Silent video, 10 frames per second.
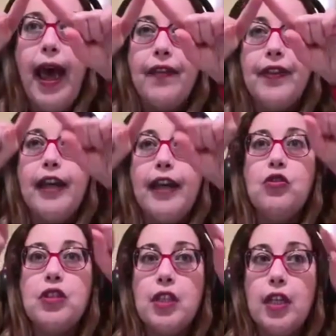And then
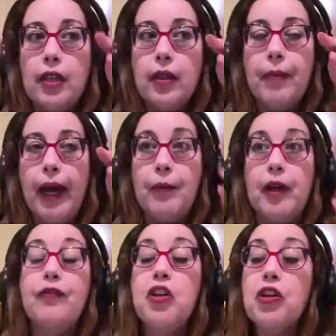you see the back
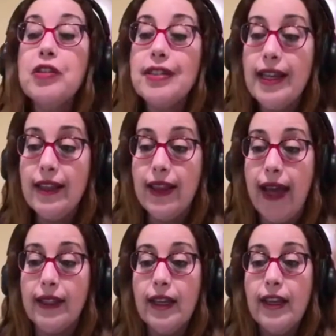part. If you don't see
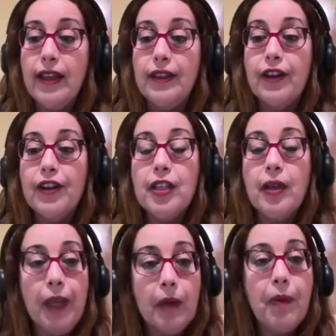that, there is a
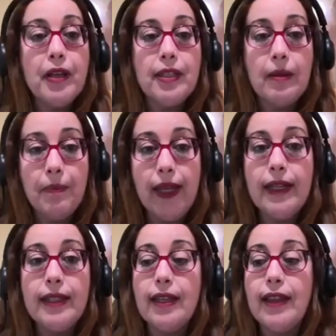big
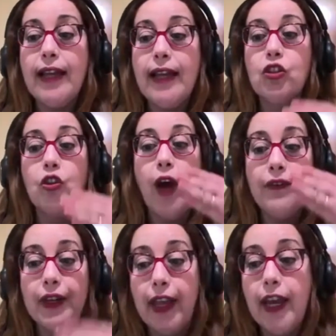possibility that you
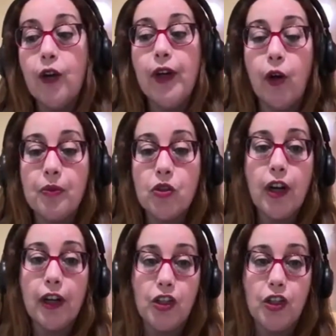have an airway
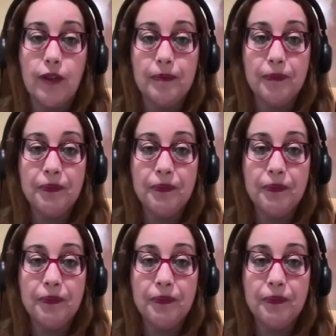obstruction.